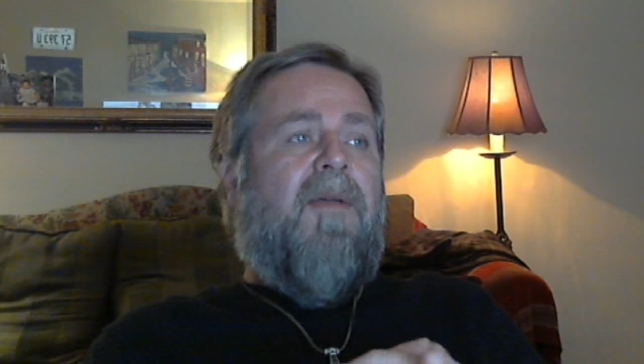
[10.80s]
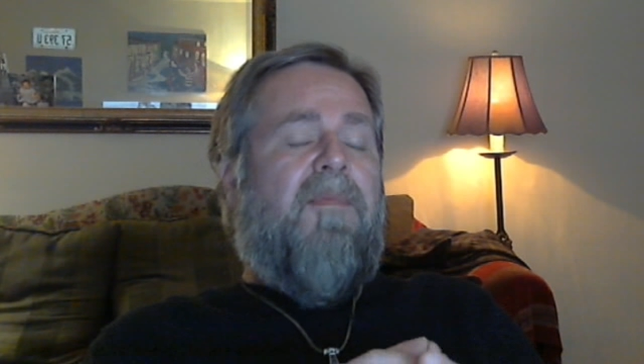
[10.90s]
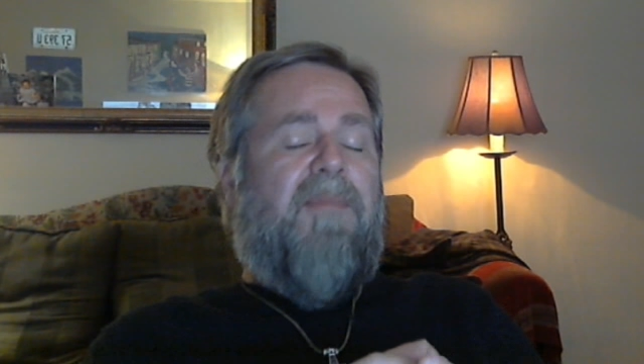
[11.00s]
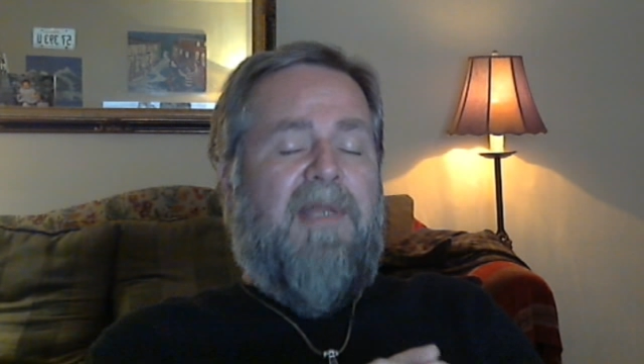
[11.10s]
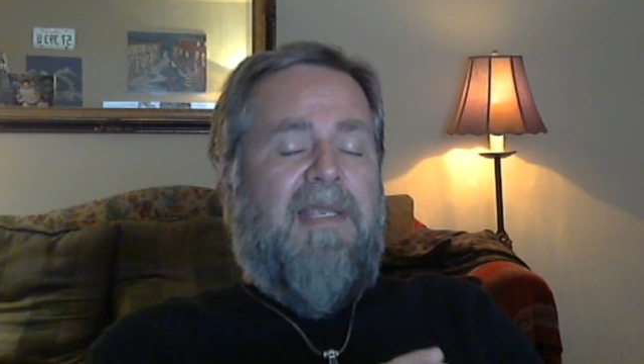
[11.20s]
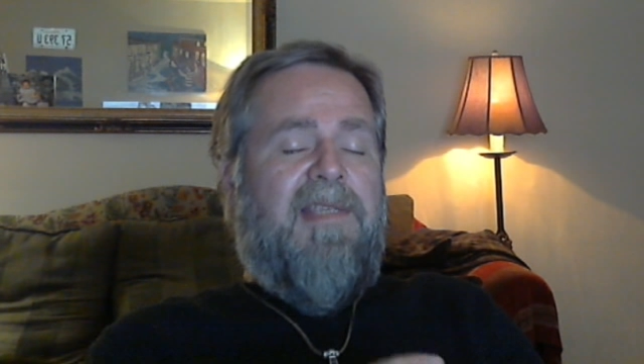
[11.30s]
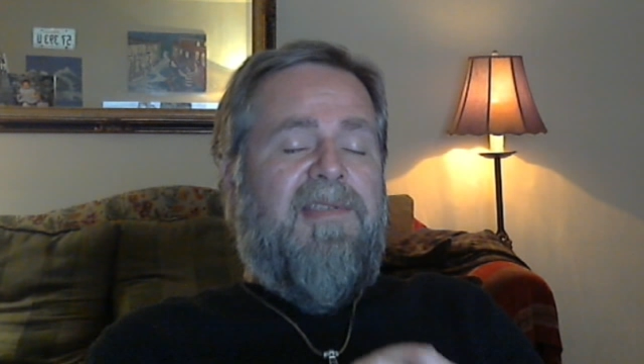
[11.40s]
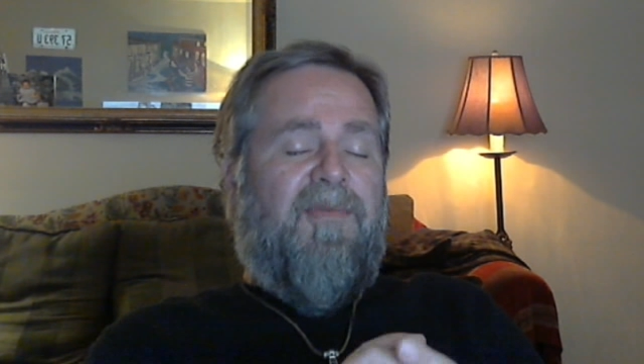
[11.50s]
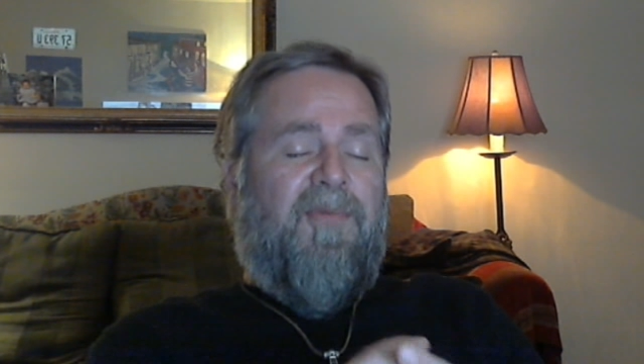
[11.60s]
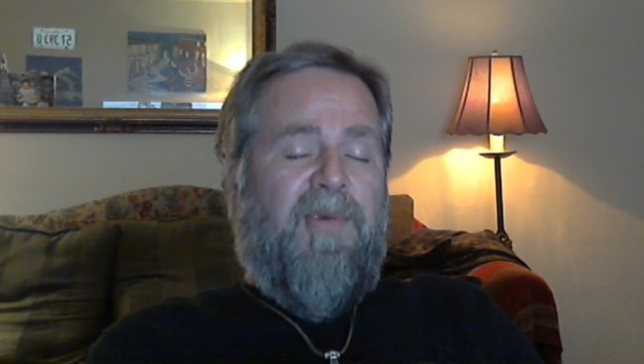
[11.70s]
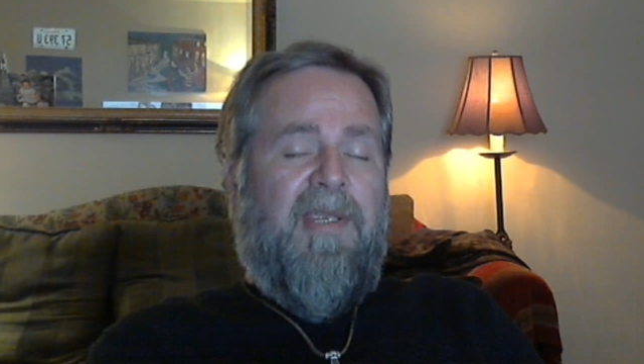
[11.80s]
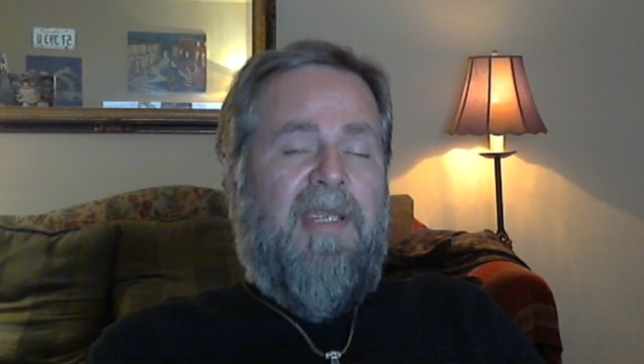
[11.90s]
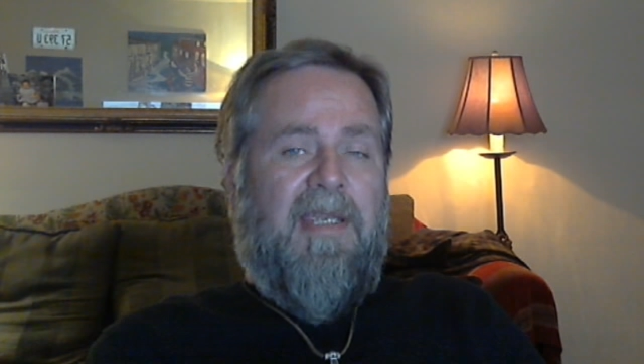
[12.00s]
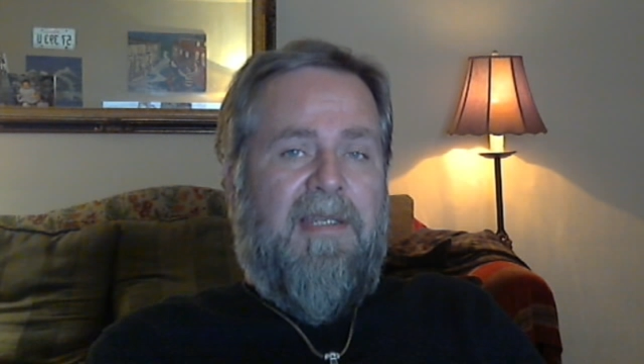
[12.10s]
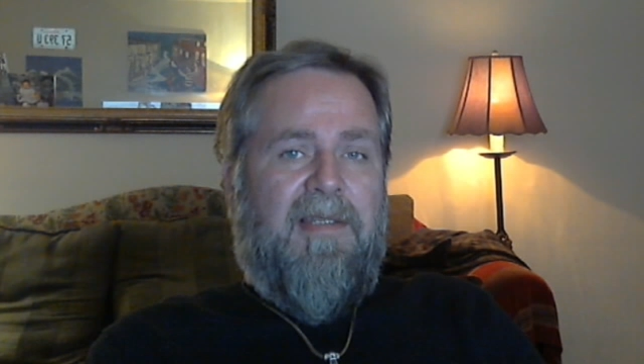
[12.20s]
Please
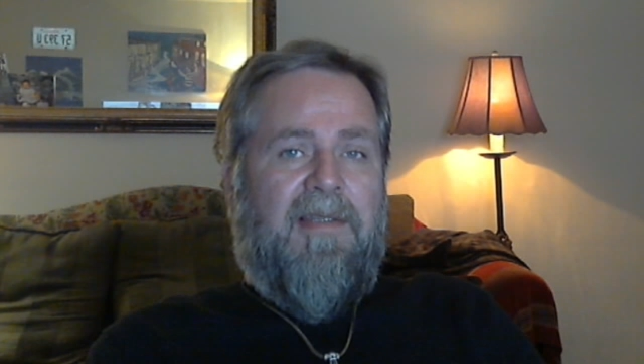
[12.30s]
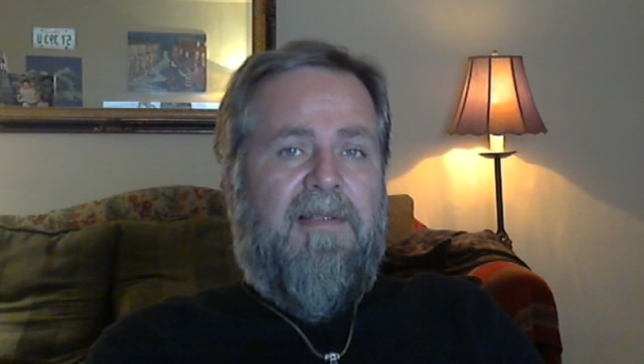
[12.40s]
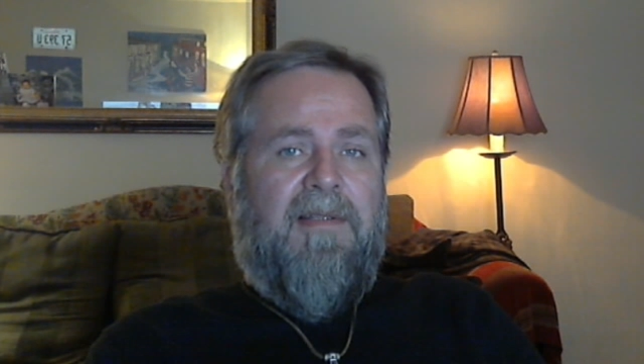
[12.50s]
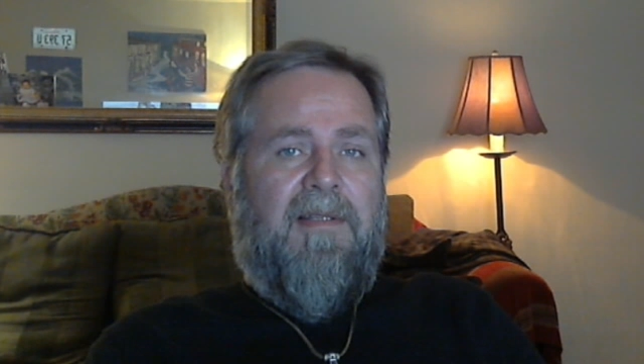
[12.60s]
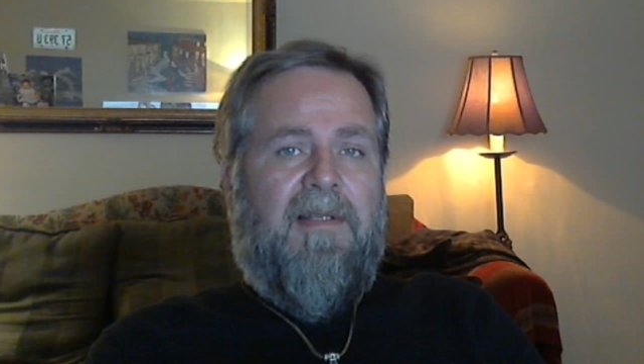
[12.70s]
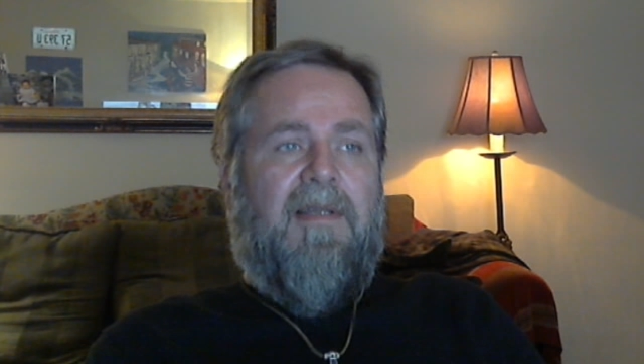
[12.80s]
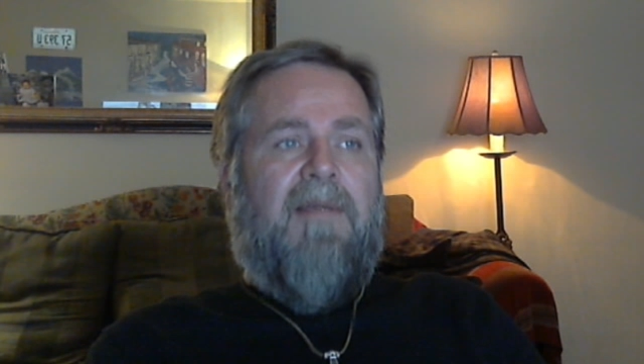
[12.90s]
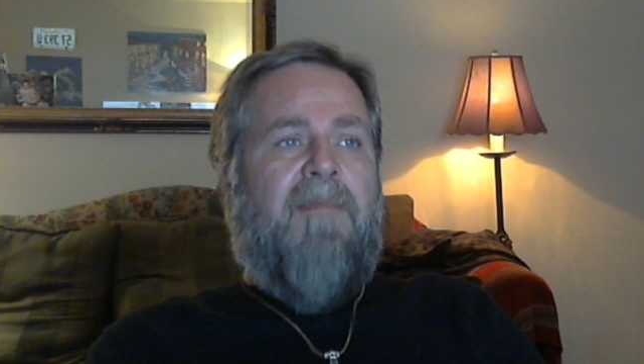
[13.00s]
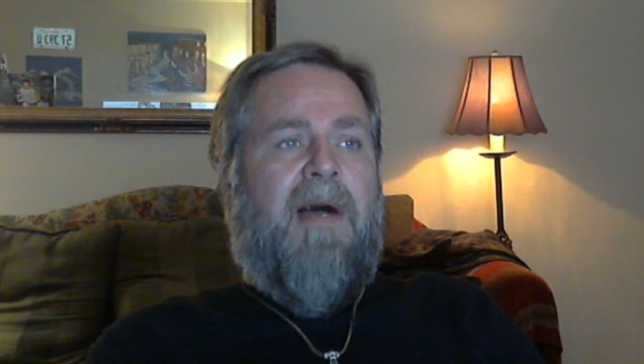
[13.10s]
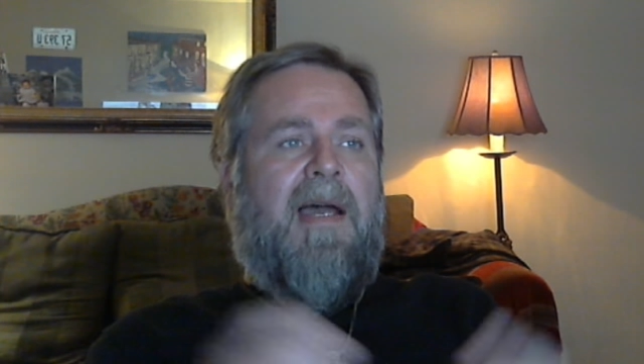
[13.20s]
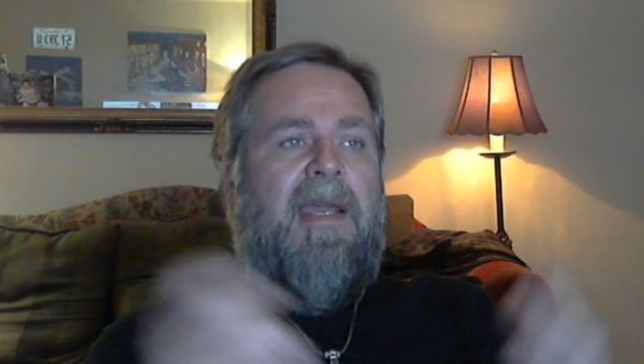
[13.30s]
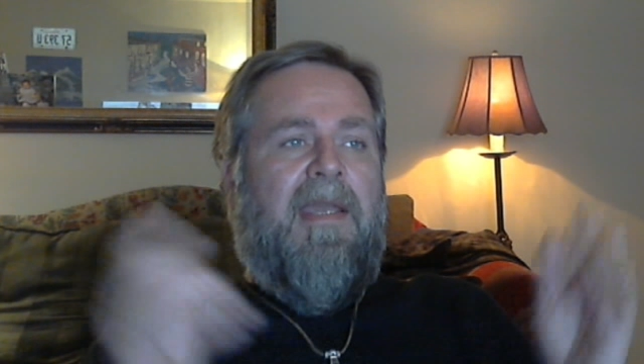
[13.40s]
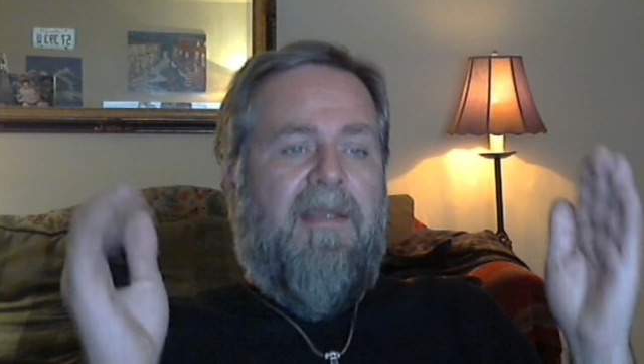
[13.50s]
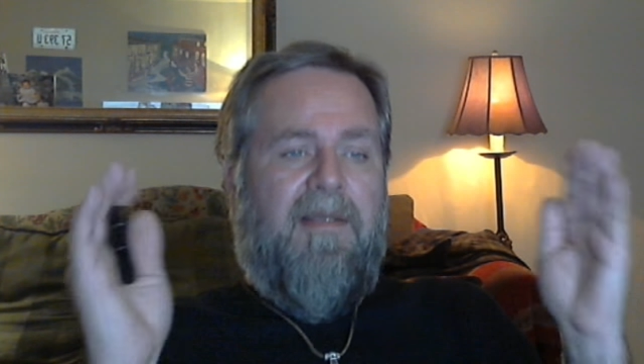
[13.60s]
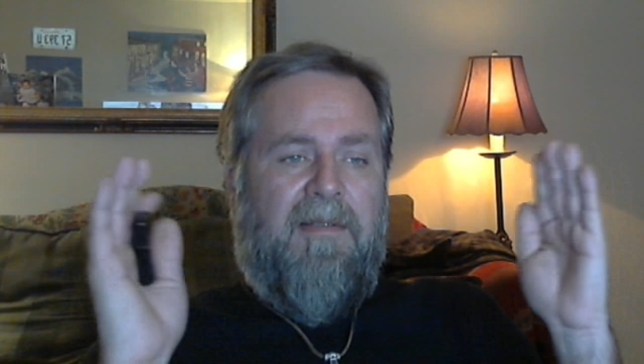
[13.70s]
read my